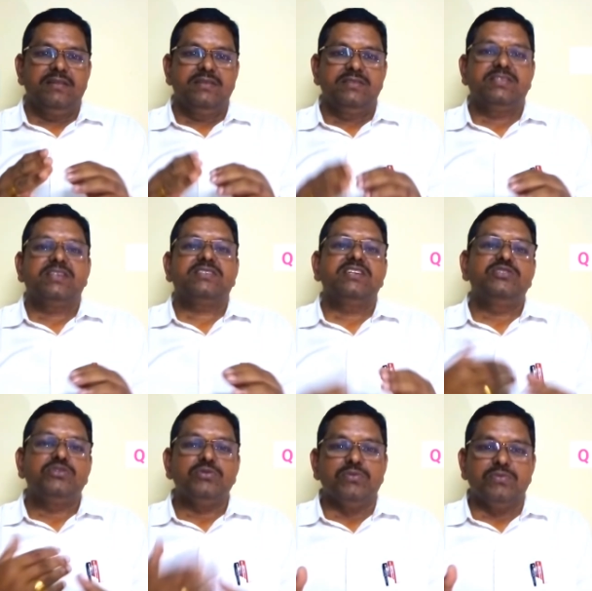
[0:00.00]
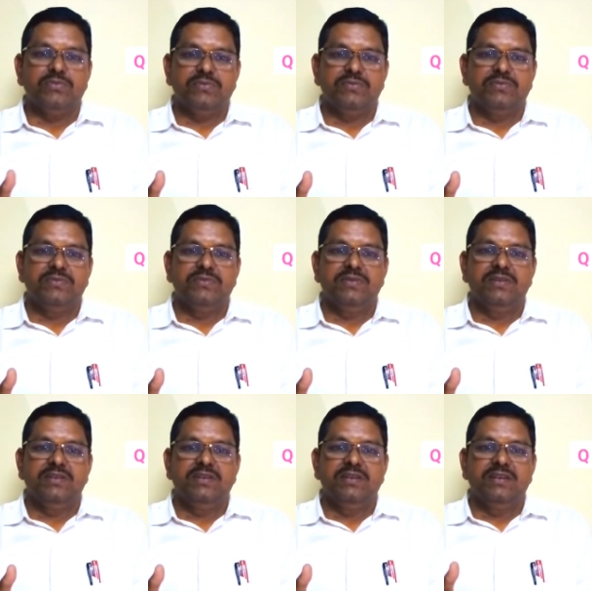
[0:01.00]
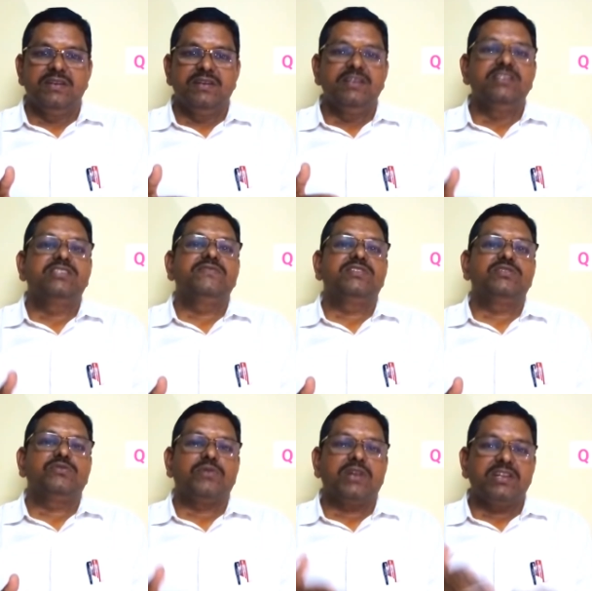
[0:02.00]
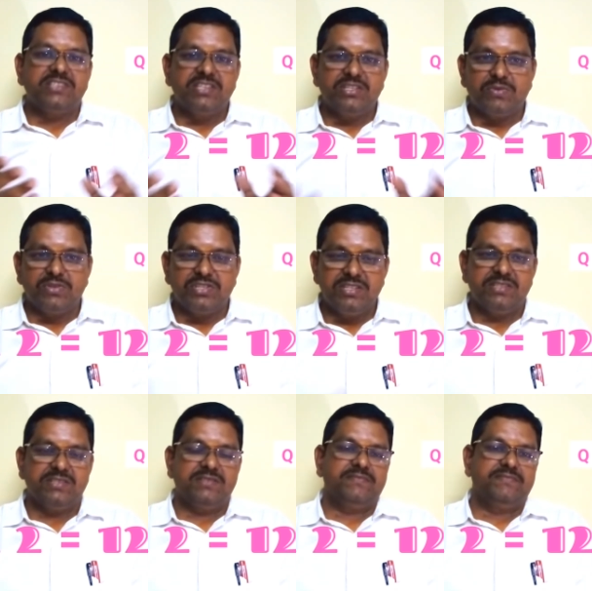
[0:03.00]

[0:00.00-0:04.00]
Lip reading: Section 2, it's with the total 6 questions,